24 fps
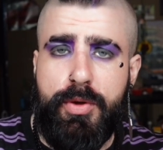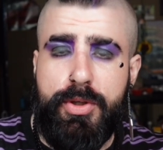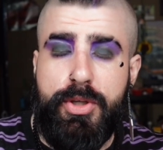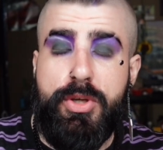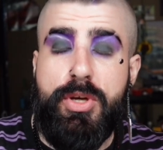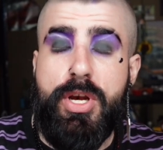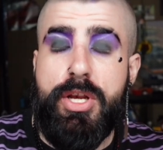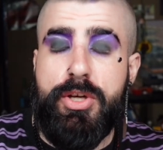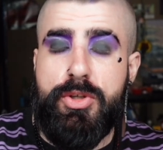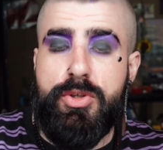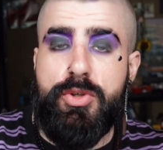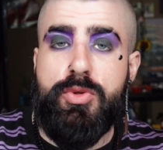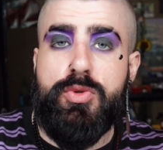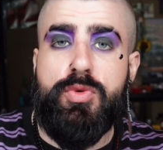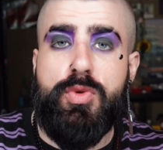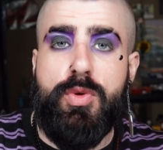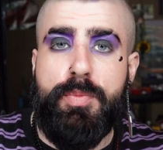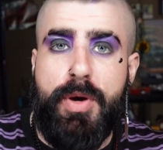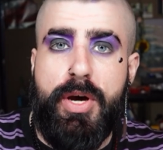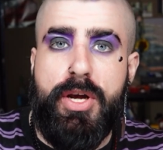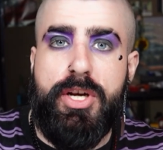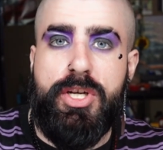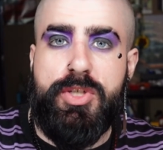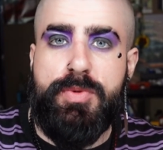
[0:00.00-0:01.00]
unusual
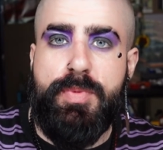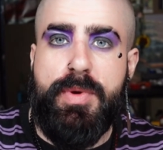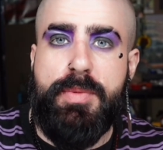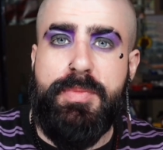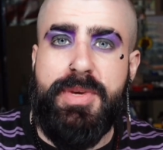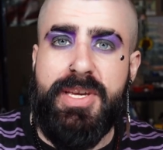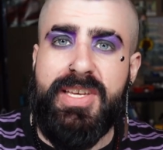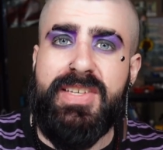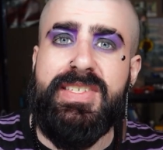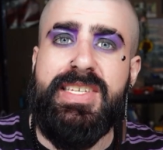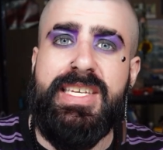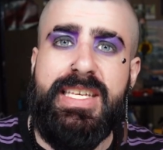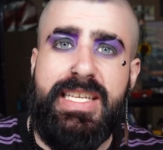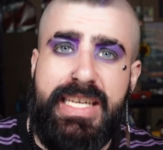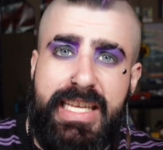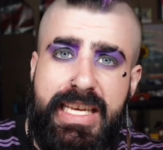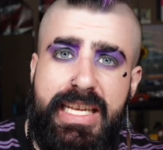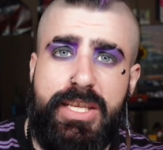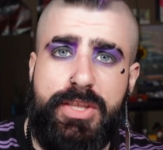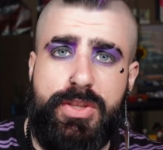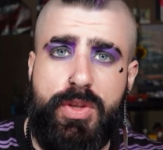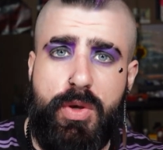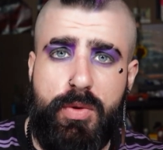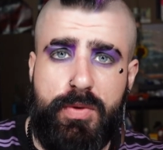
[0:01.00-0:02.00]
punishment because he
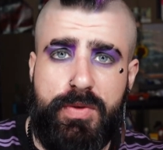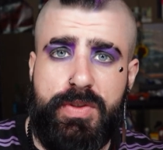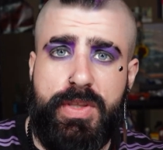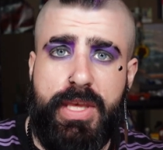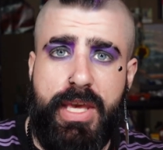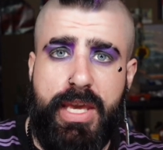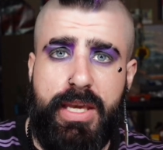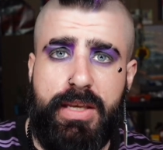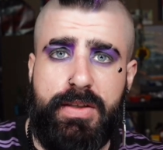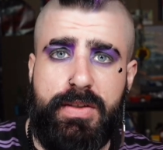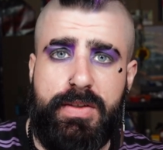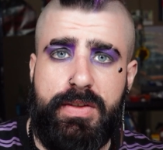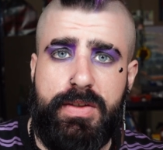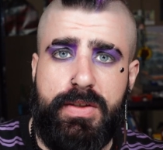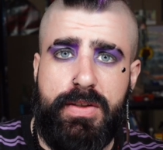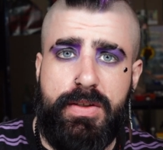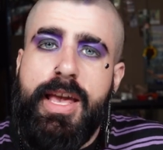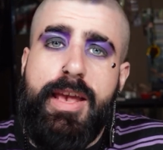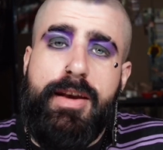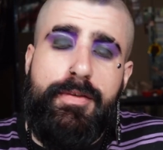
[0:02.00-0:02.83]
needed those things.